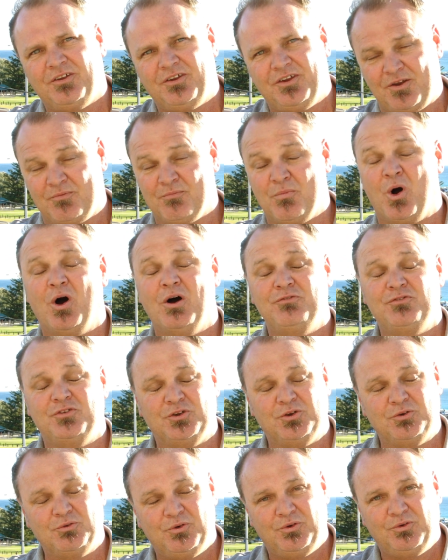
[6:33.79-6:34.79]
in my
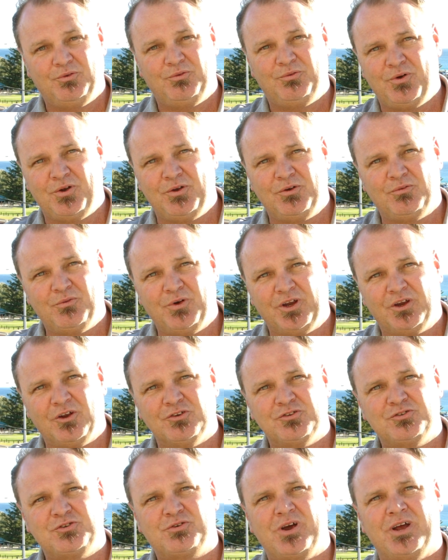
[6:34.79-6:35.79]
view, we're
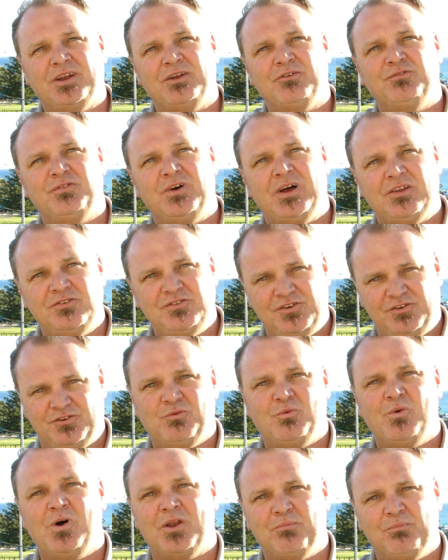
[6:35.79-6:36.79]
concentrating funds into
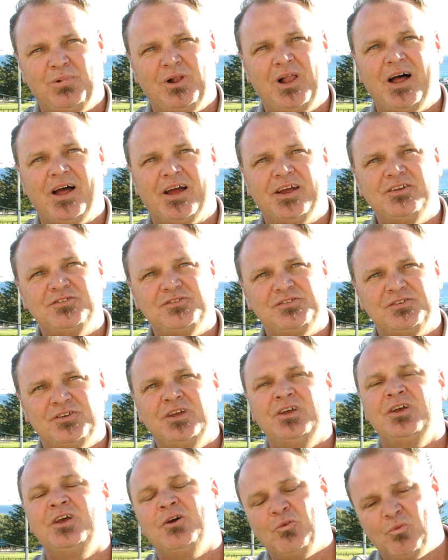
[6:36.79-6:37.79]
one place
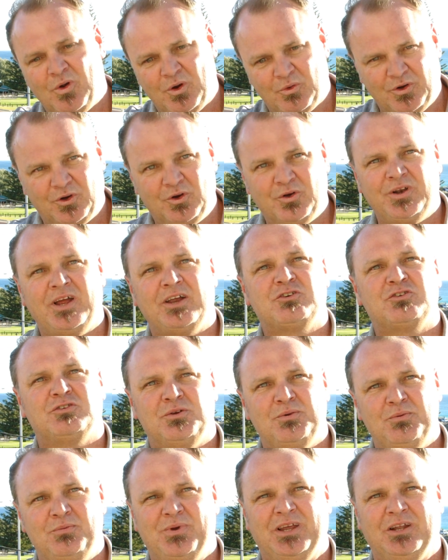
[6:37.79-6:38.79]
when we could
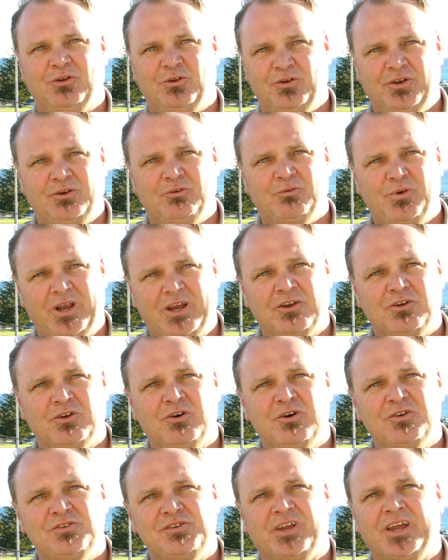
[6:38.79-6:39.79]
actually be
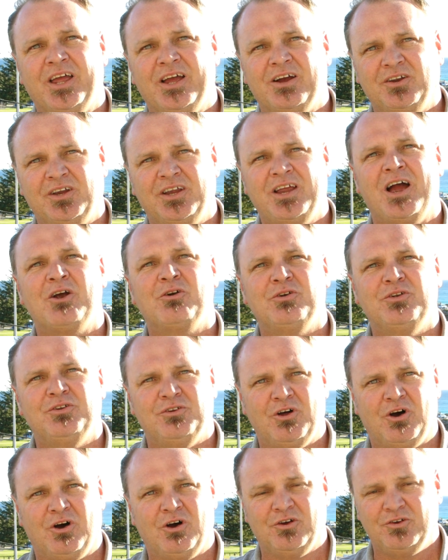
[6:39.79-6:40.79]
recognising our current
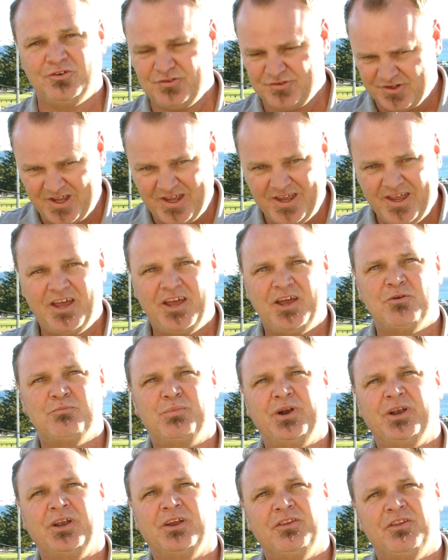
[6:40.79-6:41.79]
nodes and
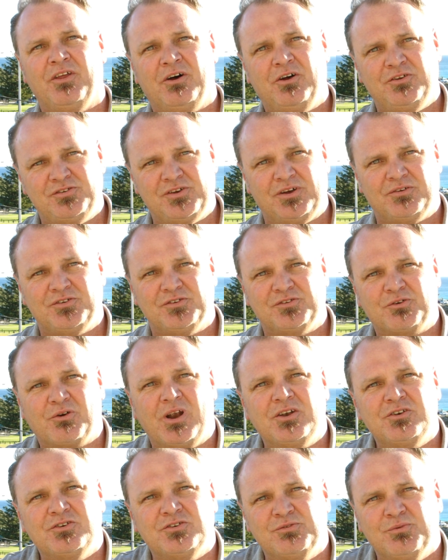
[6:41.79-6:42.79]
bringing those up to
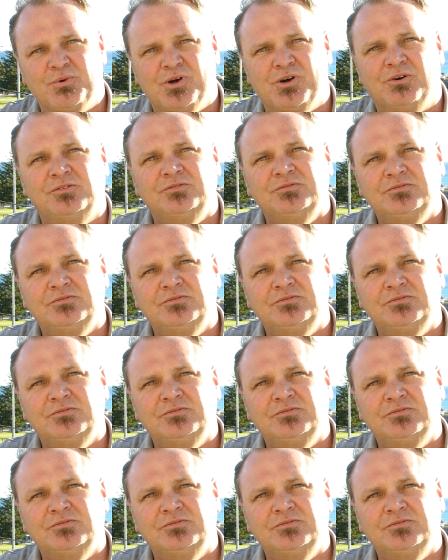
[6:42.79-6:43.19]
scratch as well.